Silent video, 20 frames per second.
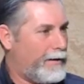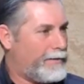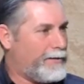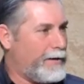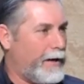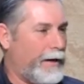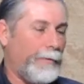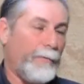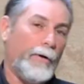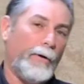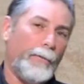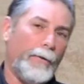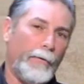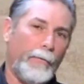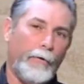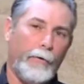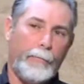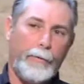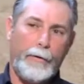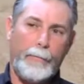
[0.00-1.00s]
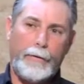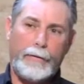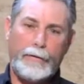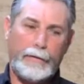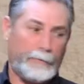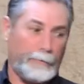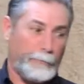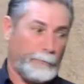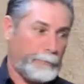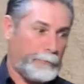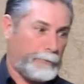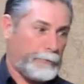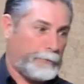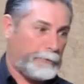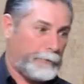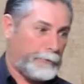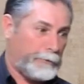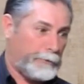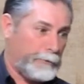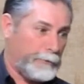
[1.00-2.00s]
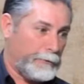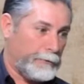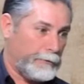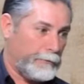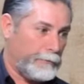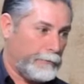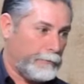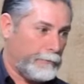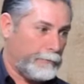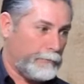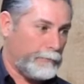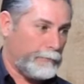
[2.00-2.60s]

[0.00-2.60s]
It's not like, well, we don't want to pray about that. Don't say anything.